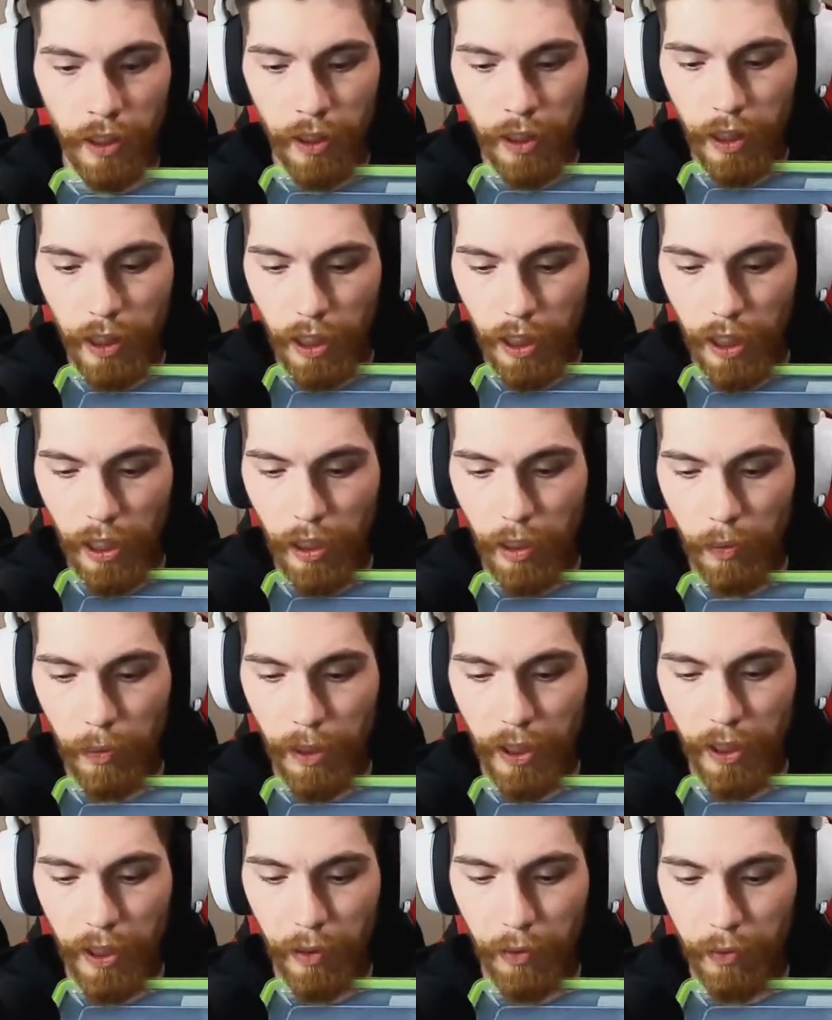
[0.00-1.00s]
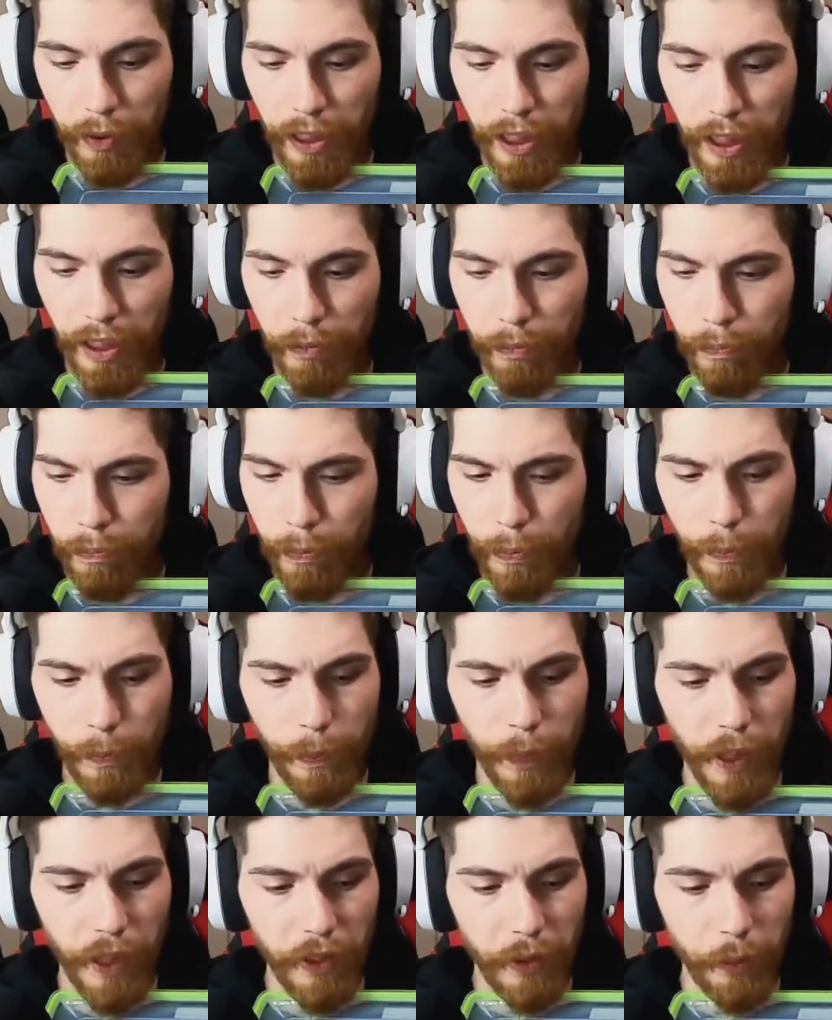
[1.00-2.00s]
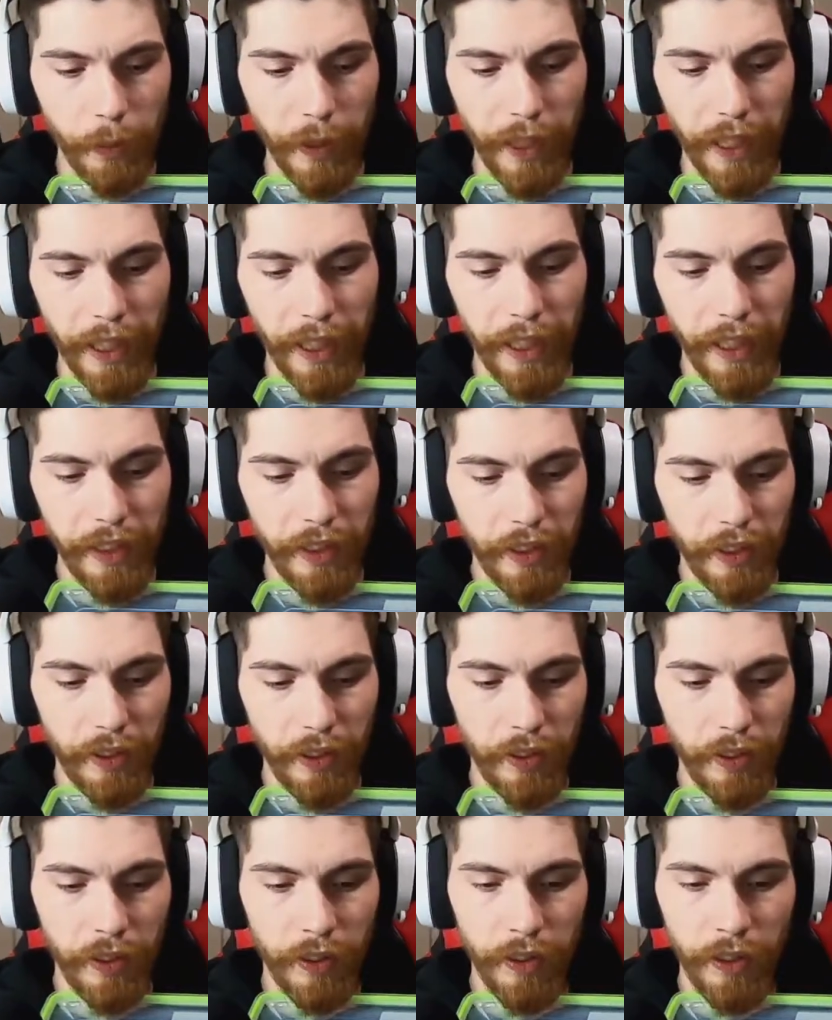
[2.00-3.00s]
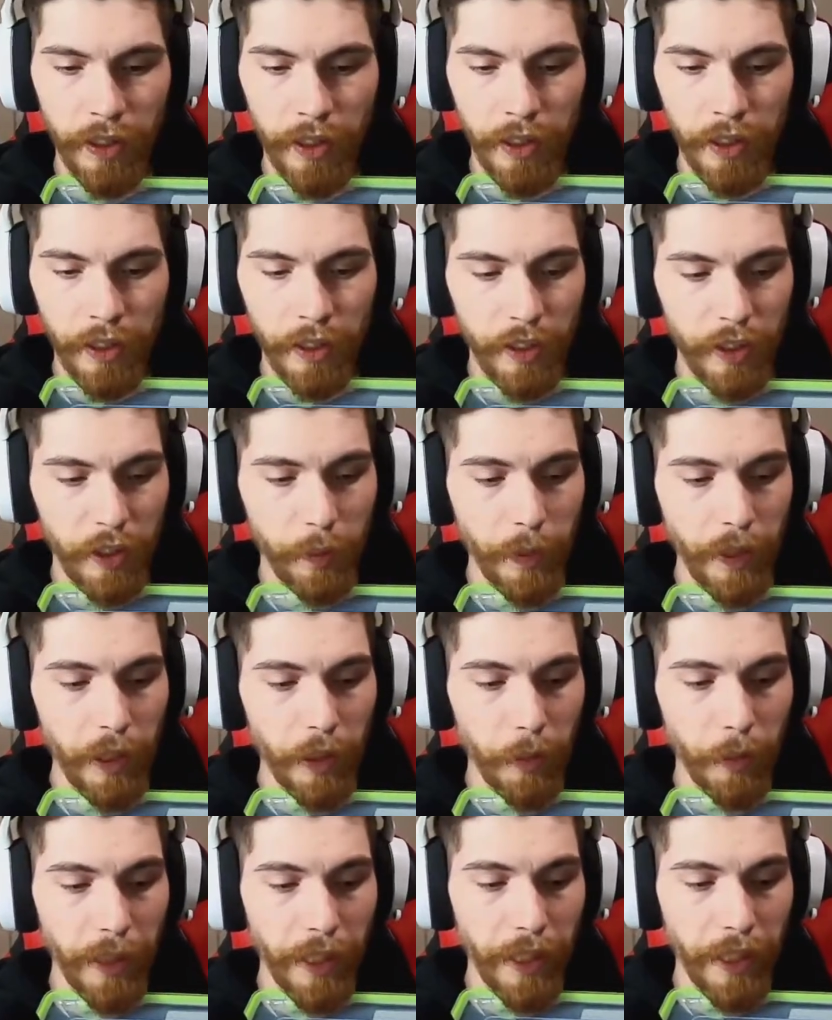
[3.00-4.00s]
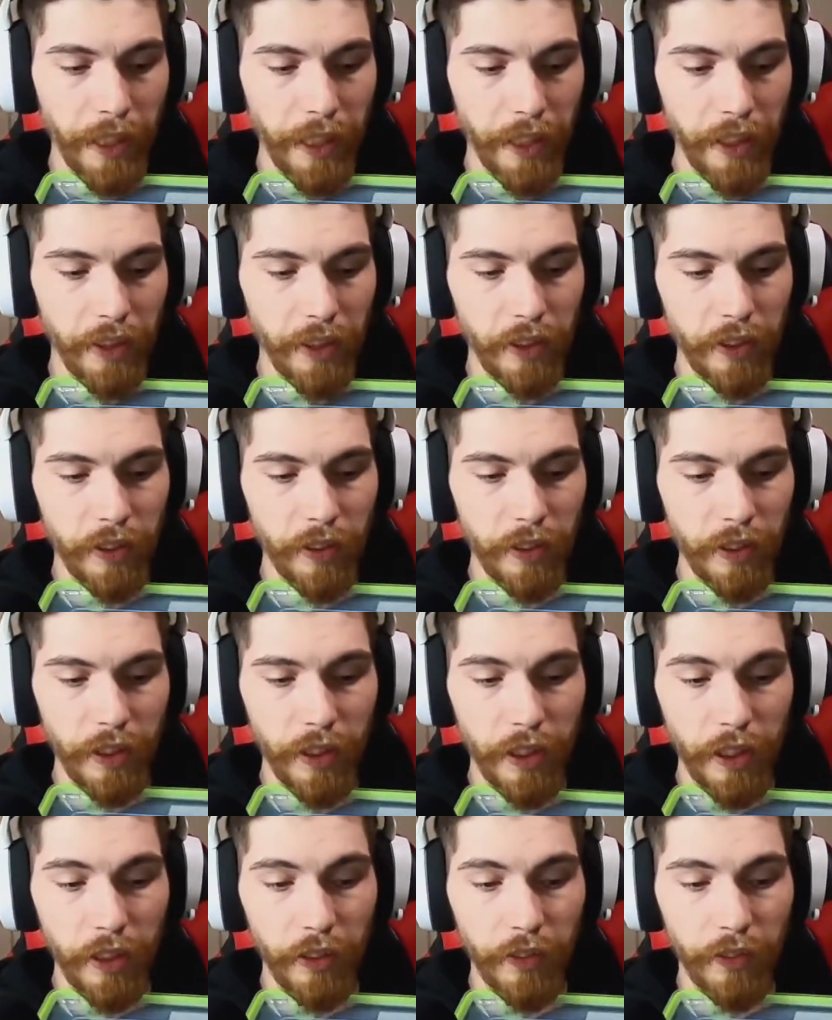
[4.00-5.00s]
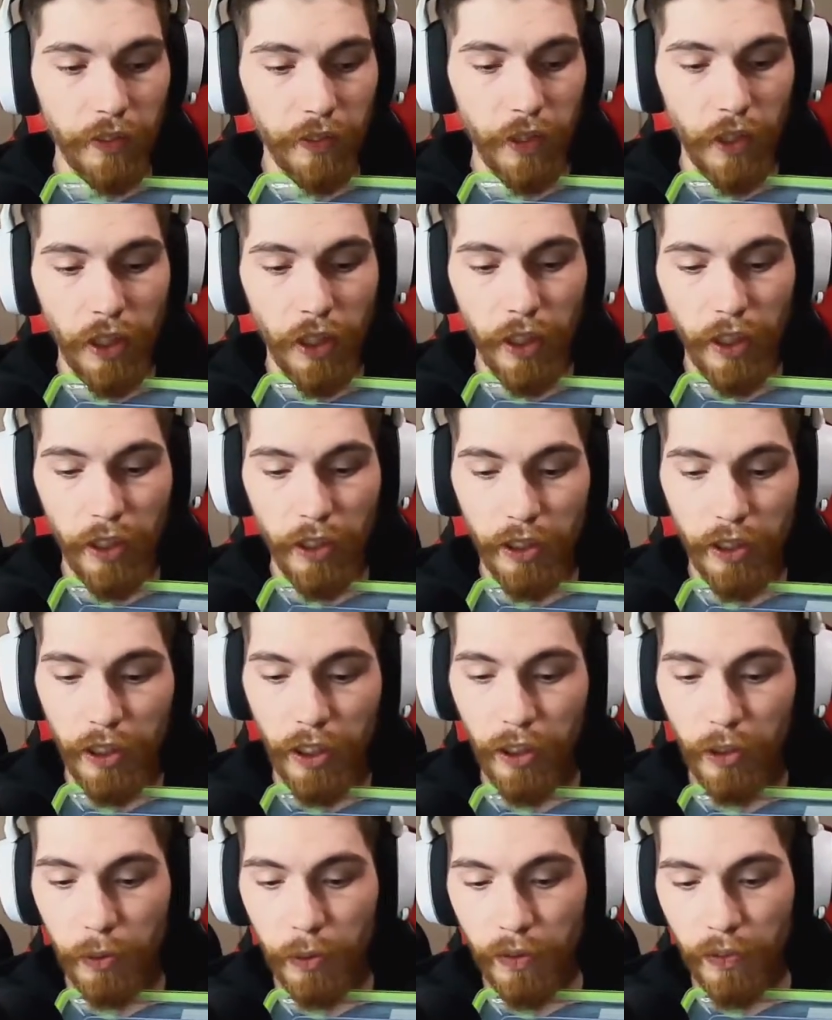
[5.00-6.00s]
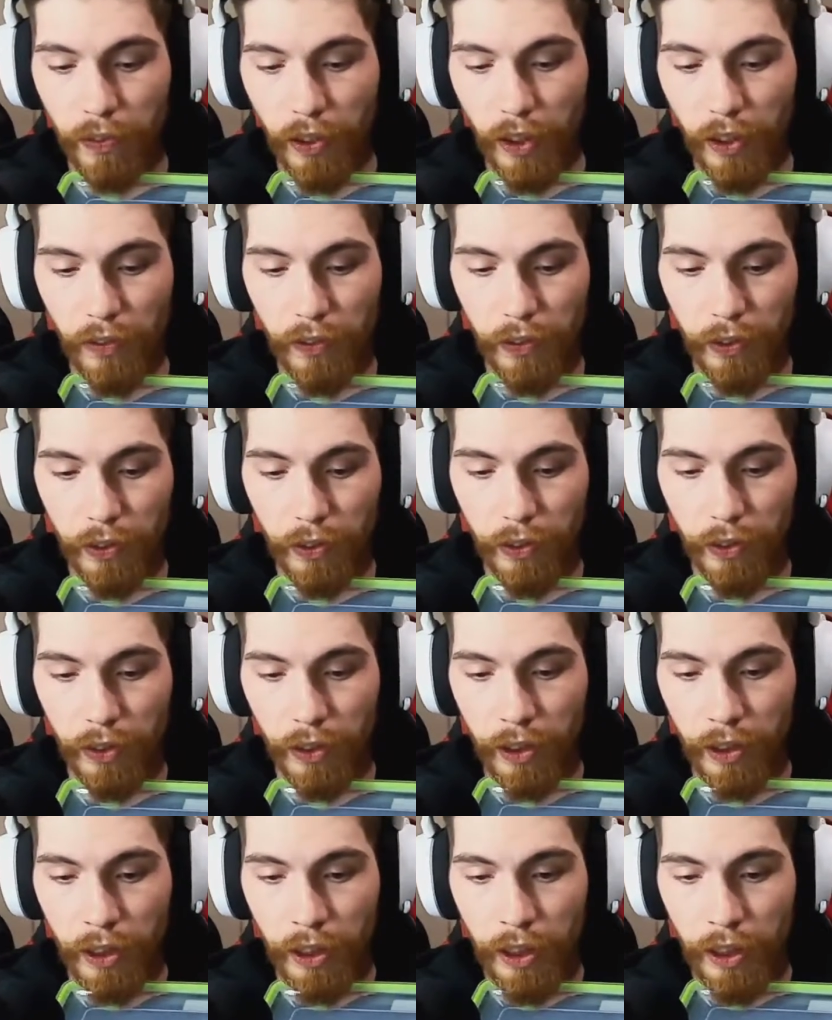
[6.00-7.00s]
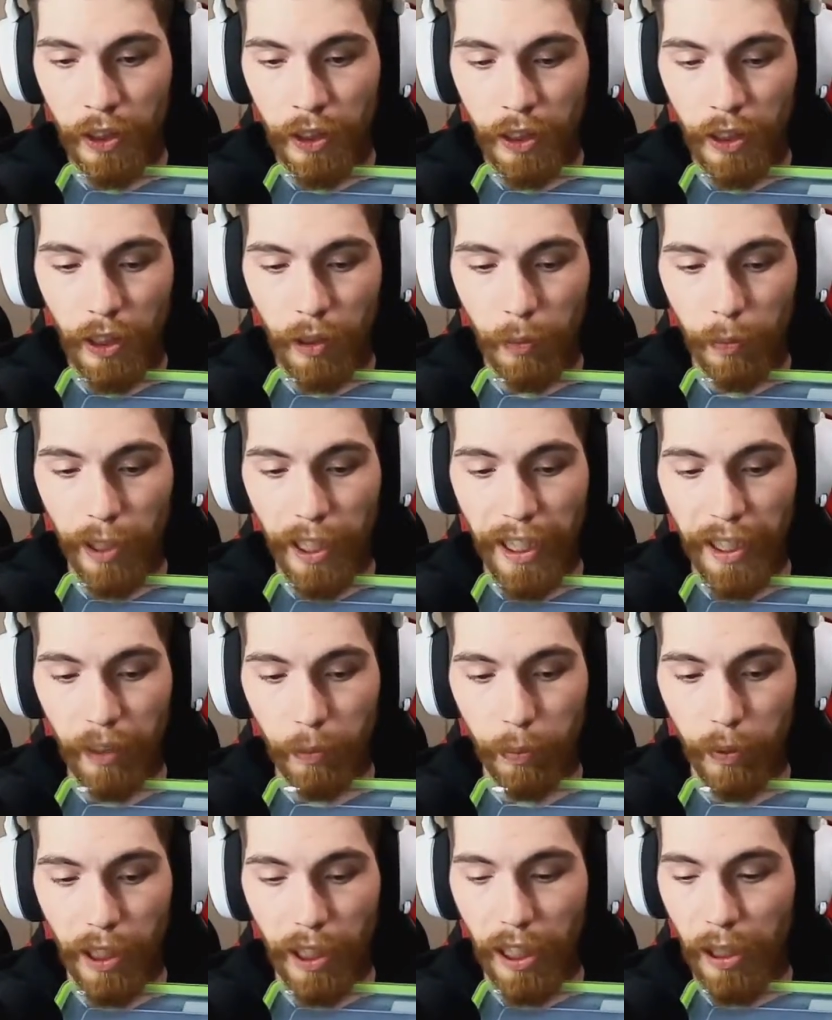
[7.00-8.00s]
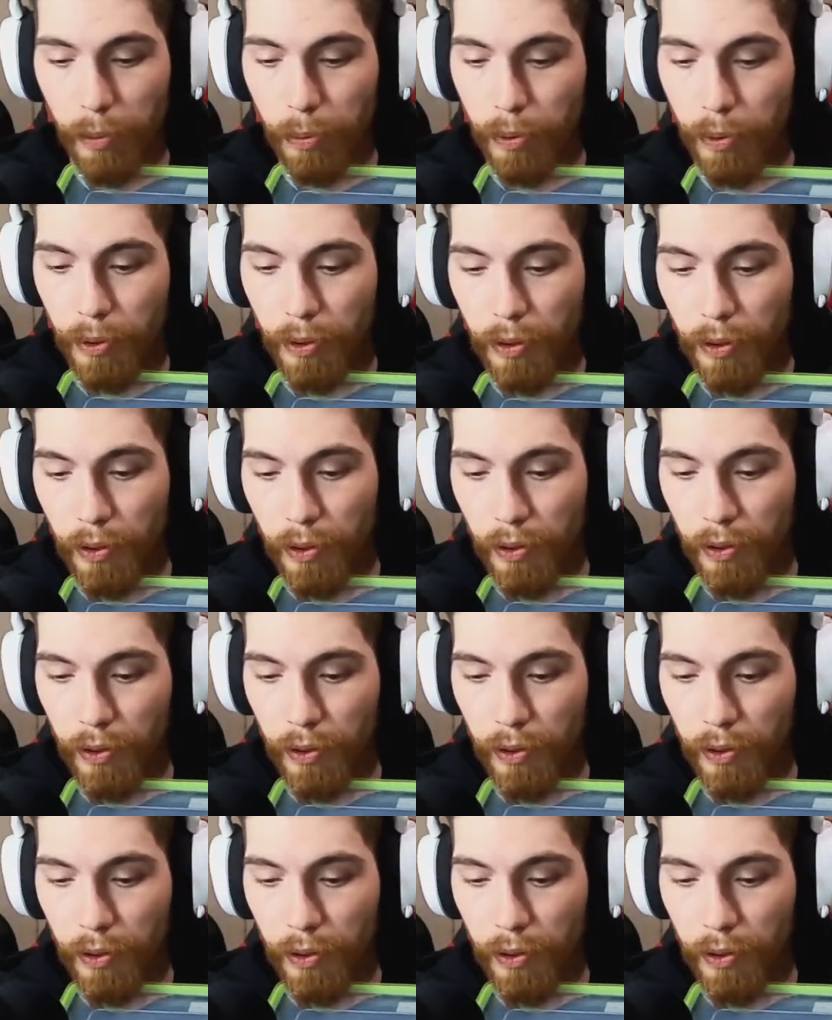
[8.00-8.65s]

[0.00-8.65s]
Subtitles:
And then we got buzz baits, spinner baits, another frog, another revolver, a black popper.